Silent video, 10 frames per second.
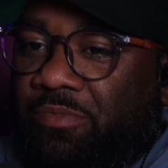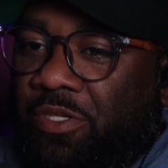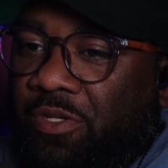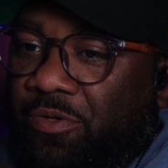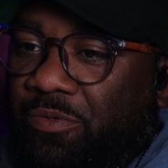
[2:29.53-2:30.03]

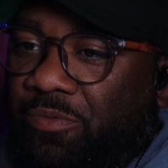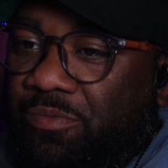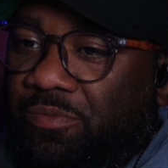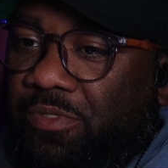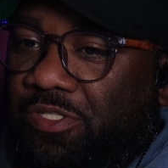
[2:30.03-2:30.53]
the
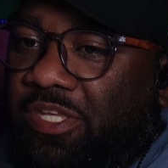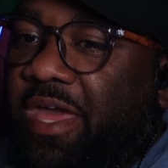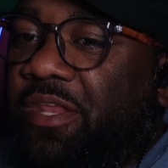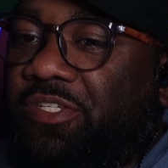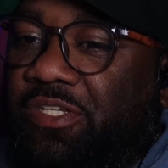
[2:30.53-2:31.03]

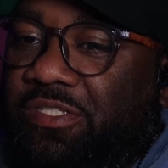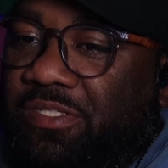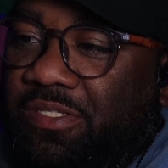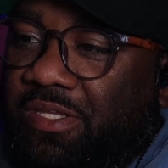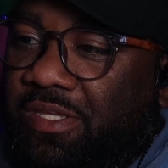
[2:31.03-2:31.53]
challenges